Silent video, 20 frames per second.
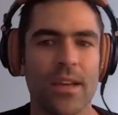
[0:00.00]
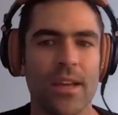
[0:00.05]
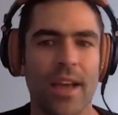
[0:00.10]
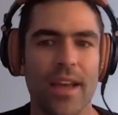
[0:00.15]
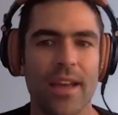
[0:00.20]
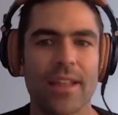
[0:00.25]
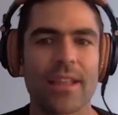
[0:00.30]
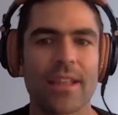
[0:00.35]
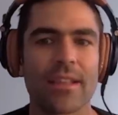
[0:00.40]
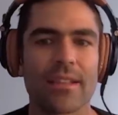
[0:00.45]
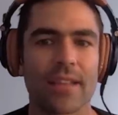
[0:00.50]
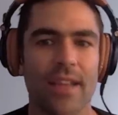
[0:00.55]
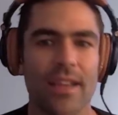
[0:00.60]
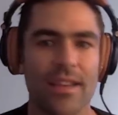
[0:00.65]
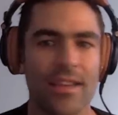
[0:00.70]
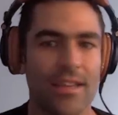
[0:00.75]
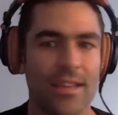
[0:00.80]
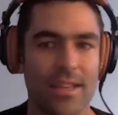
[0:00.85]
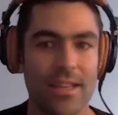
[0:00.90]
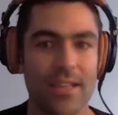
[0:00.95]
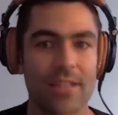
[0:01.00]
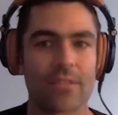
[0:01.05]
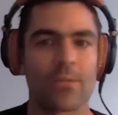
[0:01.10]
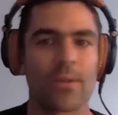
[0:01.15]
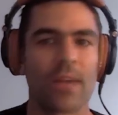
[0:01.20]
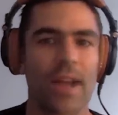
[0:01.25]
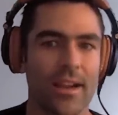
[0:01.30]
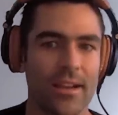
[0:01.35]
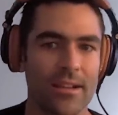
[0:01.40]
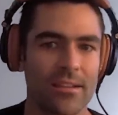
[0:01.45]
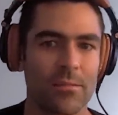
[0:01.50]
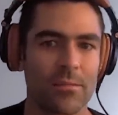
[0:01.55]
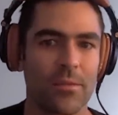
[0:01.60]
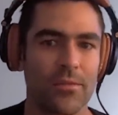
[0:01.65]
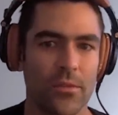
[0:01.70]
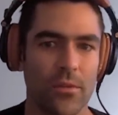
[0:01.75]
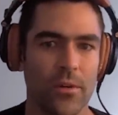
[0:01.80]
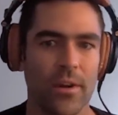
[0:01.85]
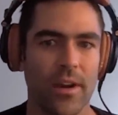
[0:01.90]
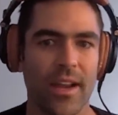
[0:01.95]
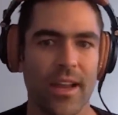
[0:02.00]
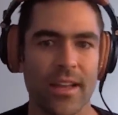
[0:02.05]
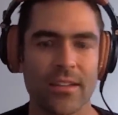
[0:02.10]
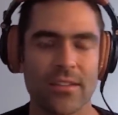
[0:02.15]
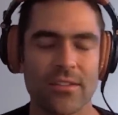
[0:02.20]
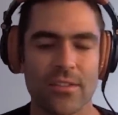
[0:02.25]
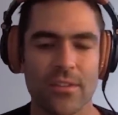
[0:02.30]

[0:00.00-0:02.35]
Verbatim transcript: I didn't hit the rackets beforehand.